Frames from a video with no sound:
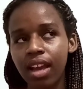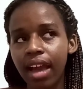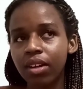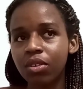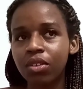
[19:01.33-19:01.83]
I
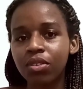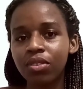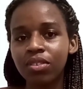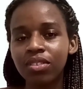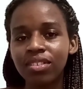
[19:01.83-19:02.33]
don't know.
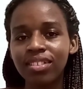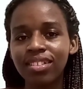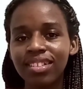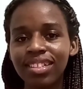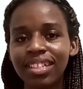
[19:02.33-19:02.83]

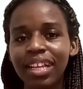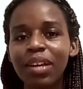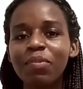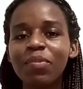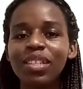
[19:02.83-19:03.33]

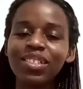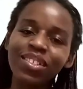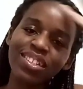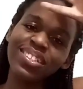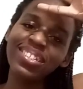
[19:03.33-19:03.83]
But
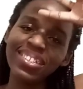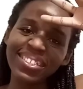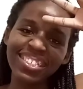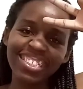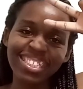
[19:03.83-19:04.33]

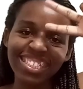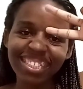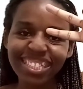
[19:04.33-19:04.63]
toodles.